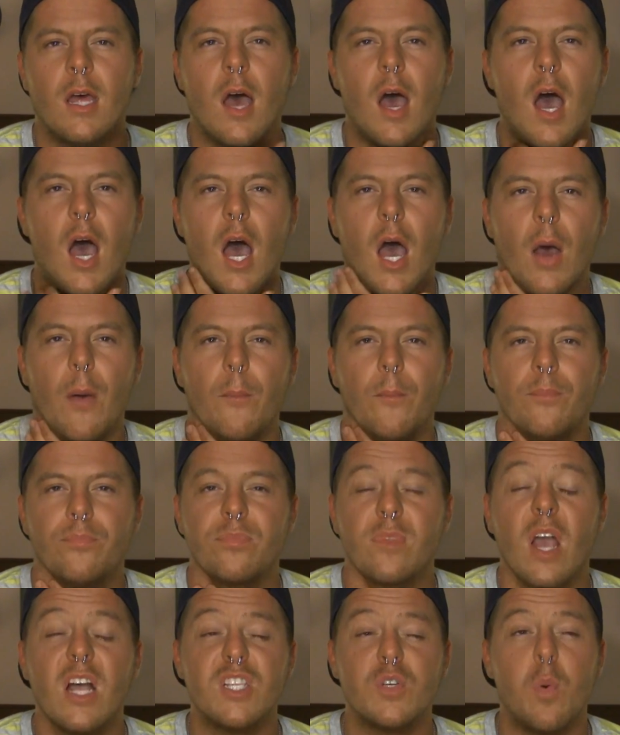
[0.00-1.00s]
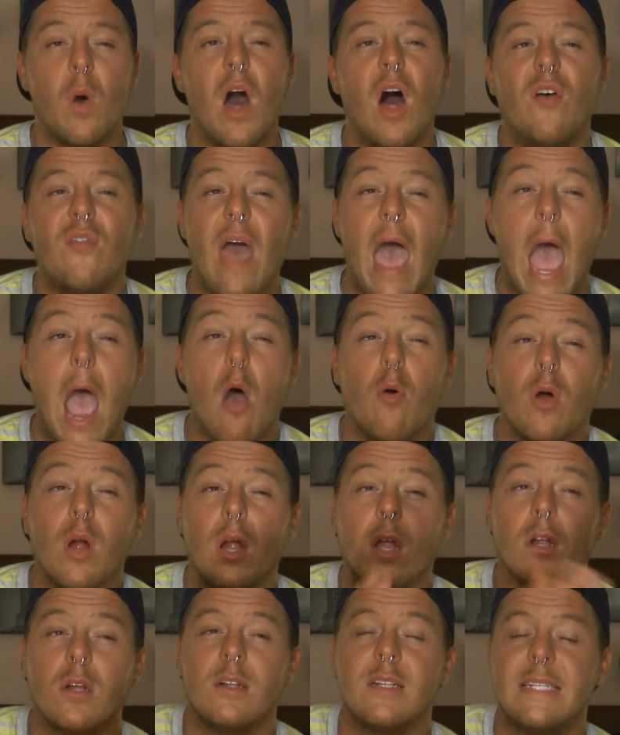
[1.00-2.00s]
a
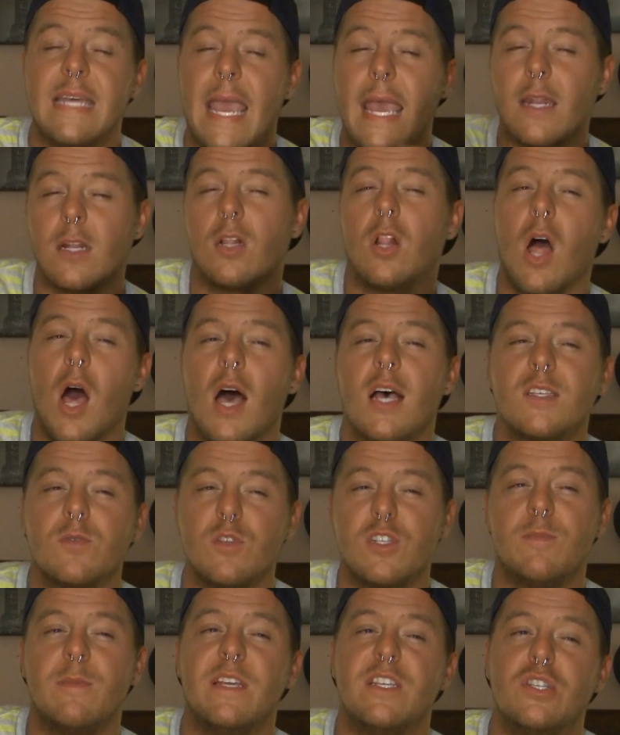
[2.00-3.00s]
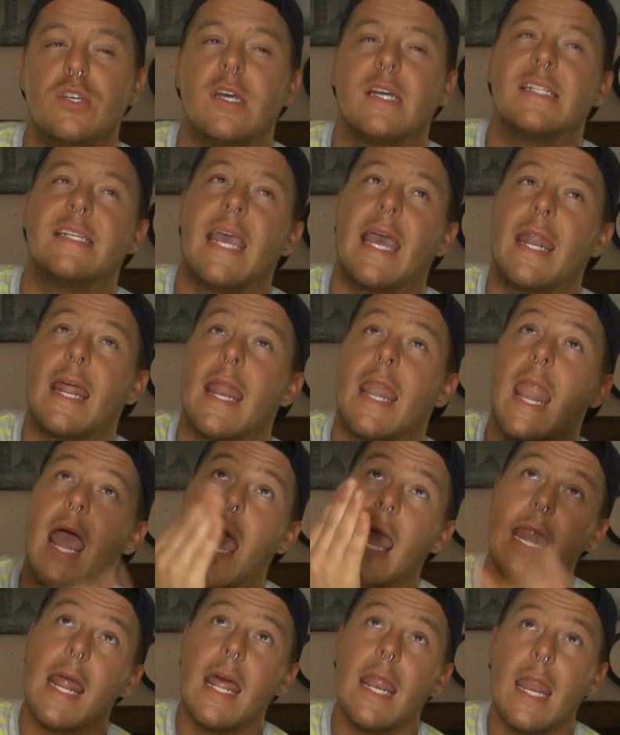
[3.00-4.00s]
12-hour tan clause, which means you could tan at
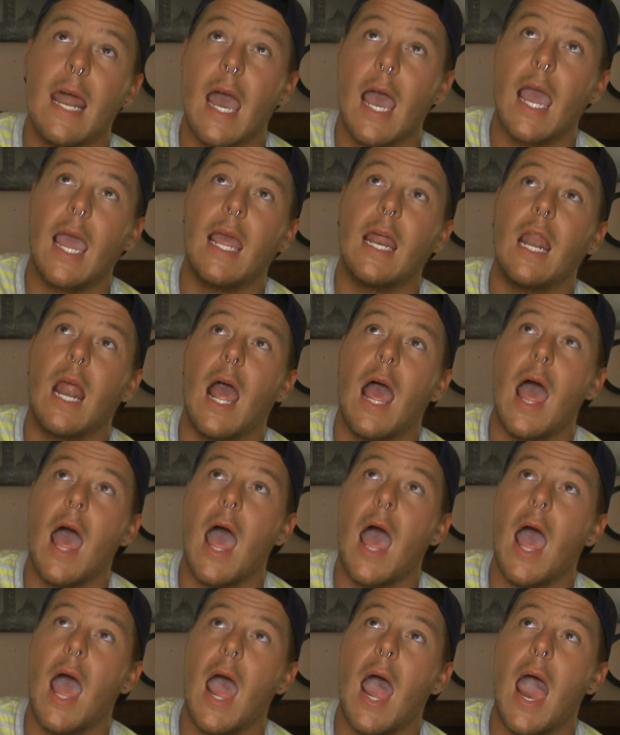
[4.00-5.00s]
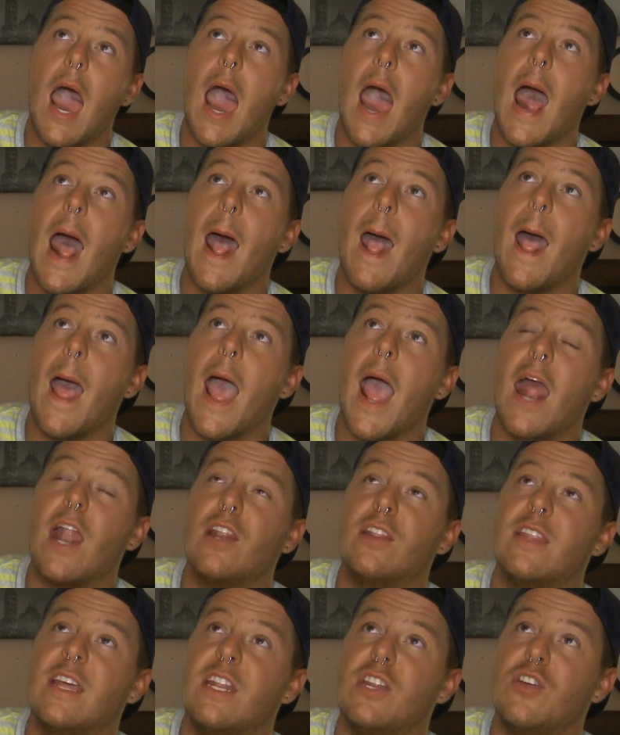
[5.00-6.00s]
9 at night,
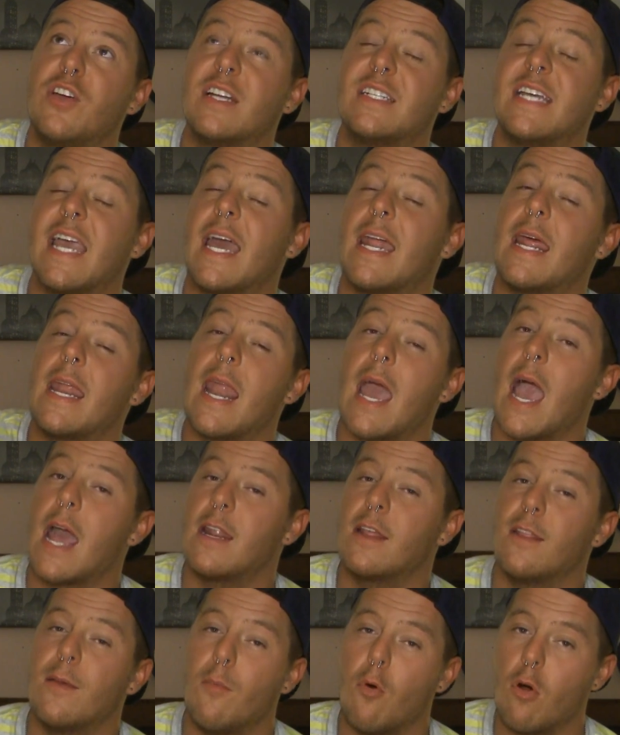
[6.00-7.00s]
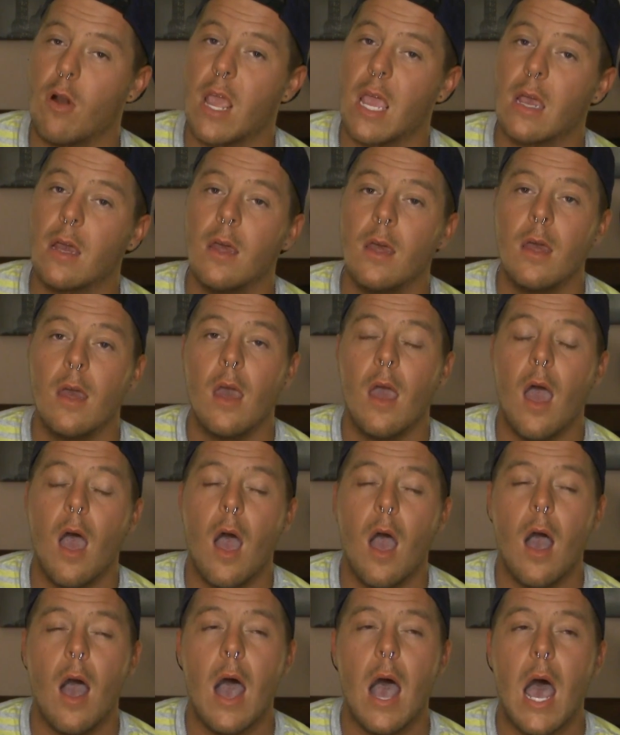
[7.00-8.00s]
and then you could tan at 9 in the morning.
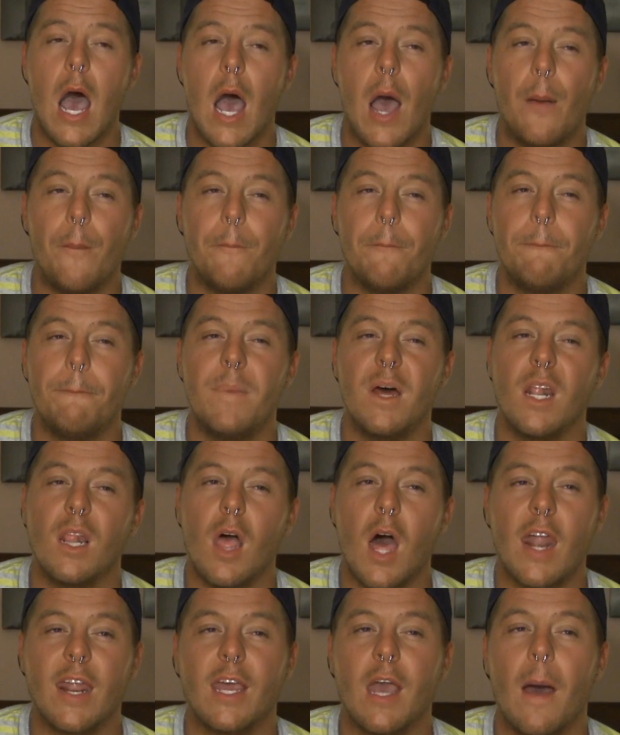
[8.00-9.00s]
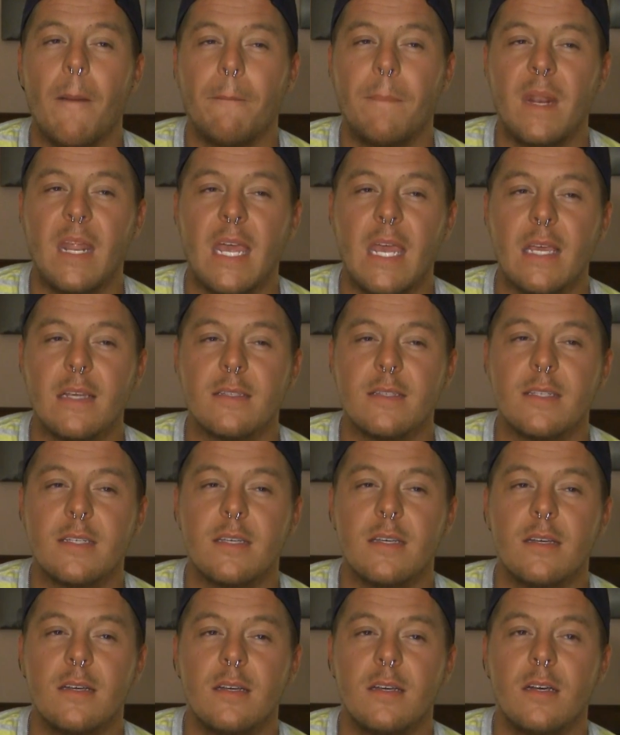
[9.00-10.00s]
But a lot of
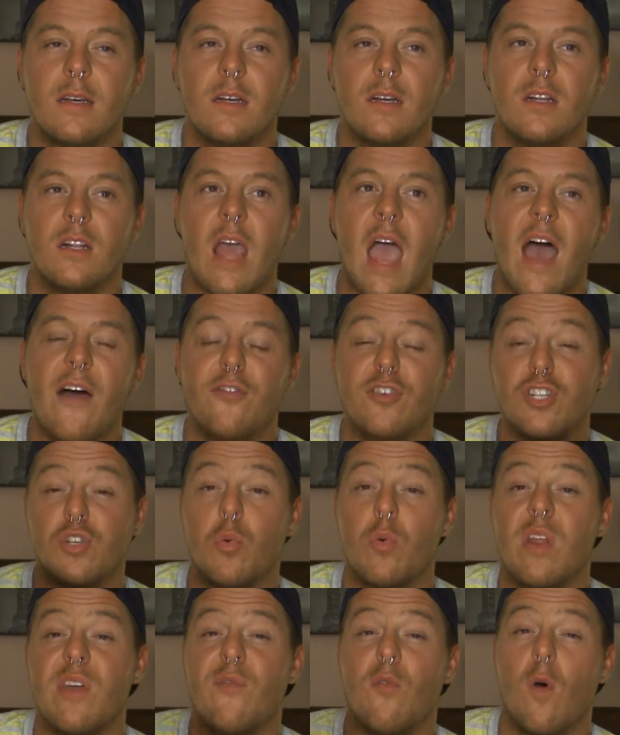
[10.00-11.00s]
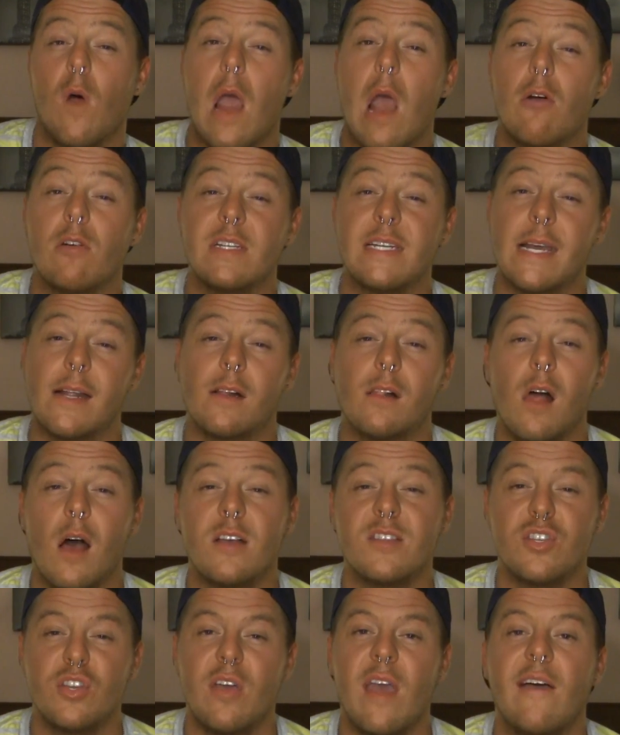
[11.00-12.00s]
companies have a 24-hour tan
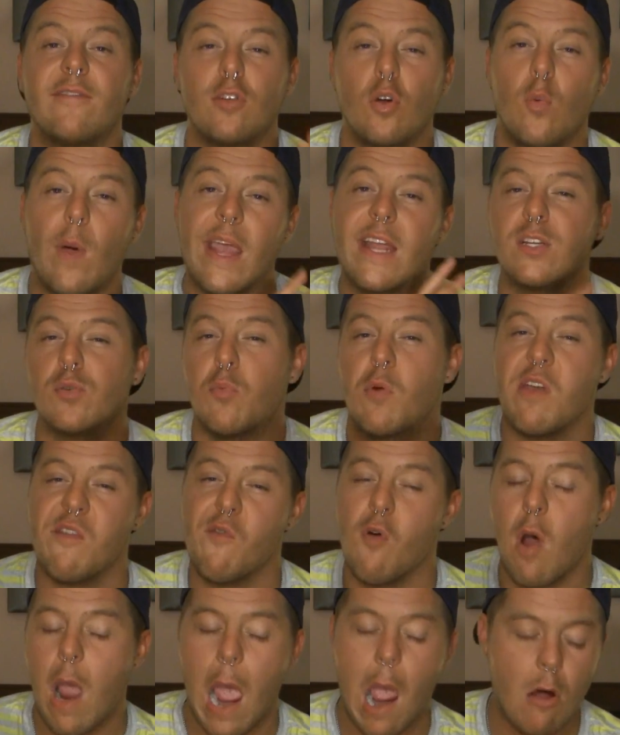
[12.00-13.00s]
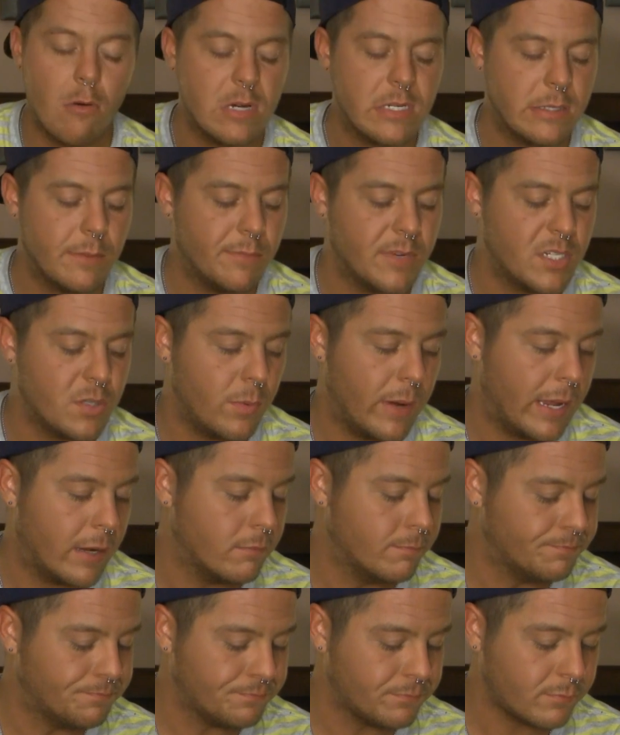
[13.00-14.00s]
clause, so you have to wait 24 hours in between.